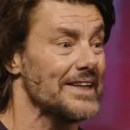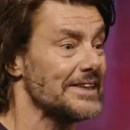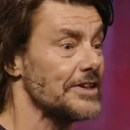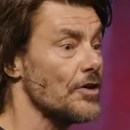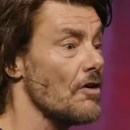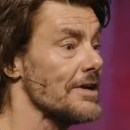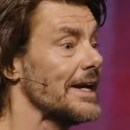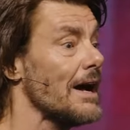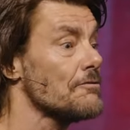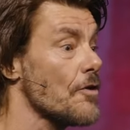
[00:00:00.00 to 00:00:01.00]
where did this
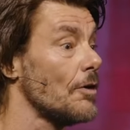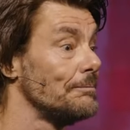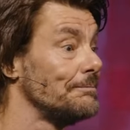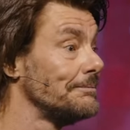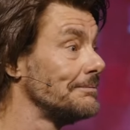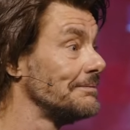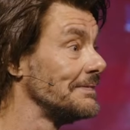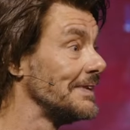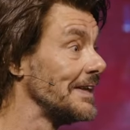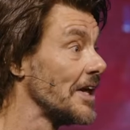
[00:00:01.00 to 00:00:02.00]
authority come from?
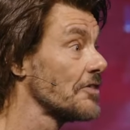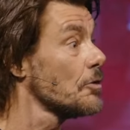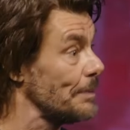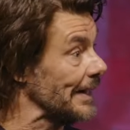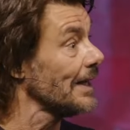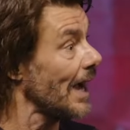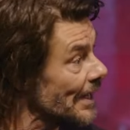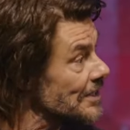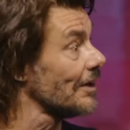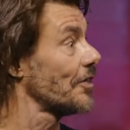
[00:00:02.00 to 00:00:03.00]
through being
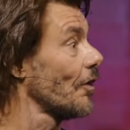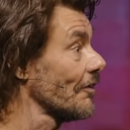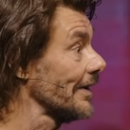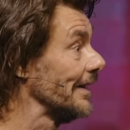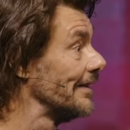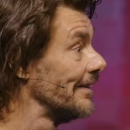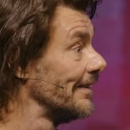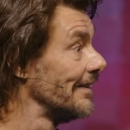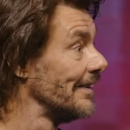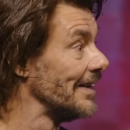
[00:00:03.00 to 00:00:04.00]
under authority.
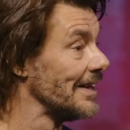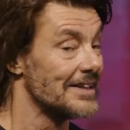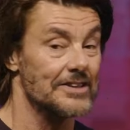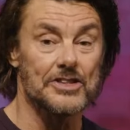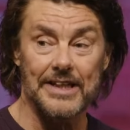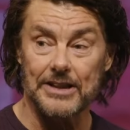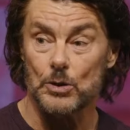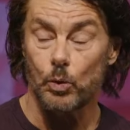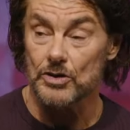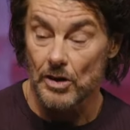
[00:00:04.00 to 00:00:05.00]
Yeah. So
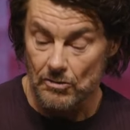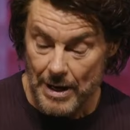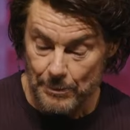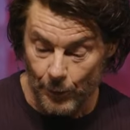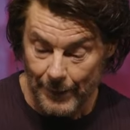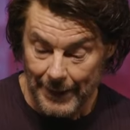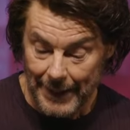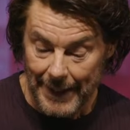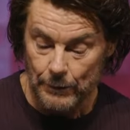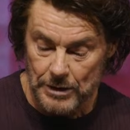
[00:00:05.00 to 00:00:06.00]
Jesus wasn't a rebel.
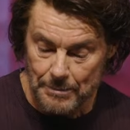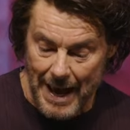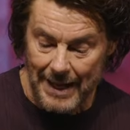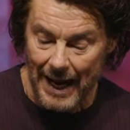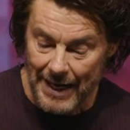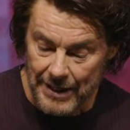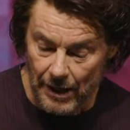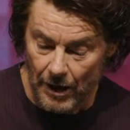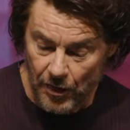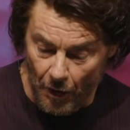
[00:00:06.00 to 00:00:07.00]
He was a man
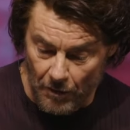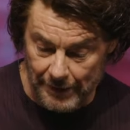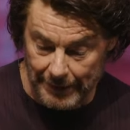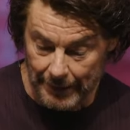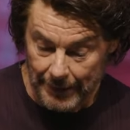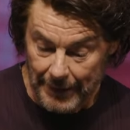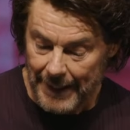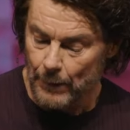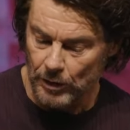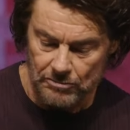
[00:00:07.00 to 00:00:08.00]
under authority.
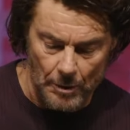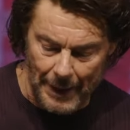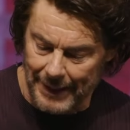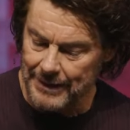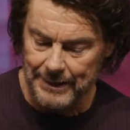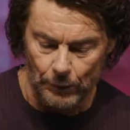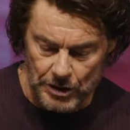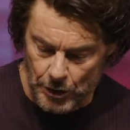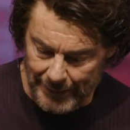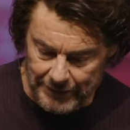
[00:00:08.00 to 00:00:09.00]
He wasn't rebellious. He
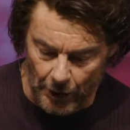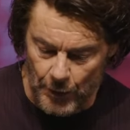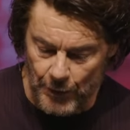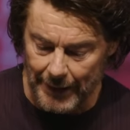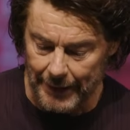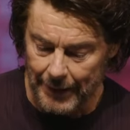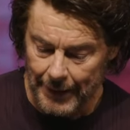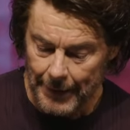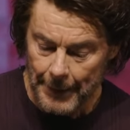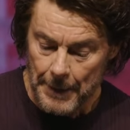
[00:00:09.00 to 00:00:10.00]
wasn't doing his own thing.
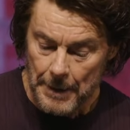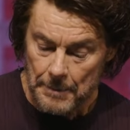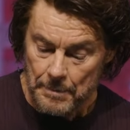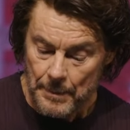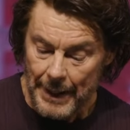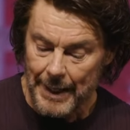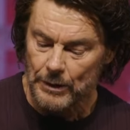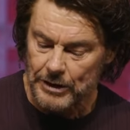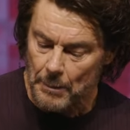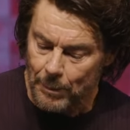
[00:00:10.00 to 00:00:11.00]

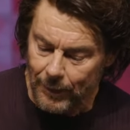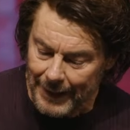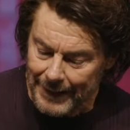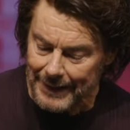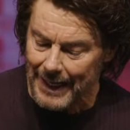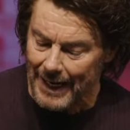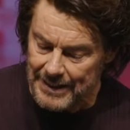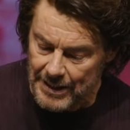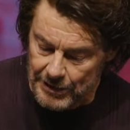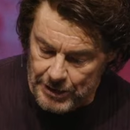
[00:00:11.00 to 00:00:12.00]
He was completely
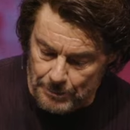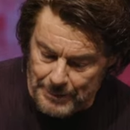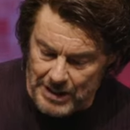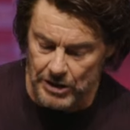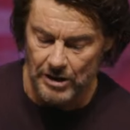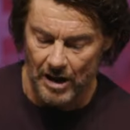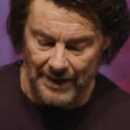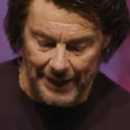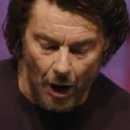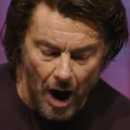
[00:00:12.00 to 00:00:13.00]
under the submission
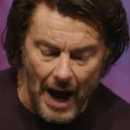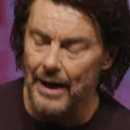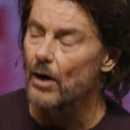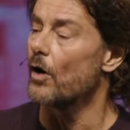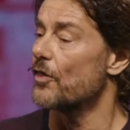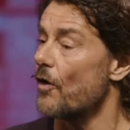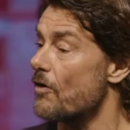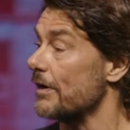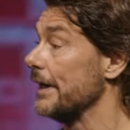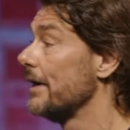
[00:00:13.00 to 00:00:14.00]
of a higher
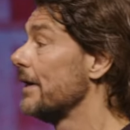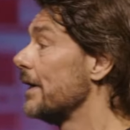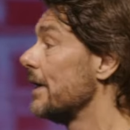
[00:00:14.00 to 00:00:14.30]
authority.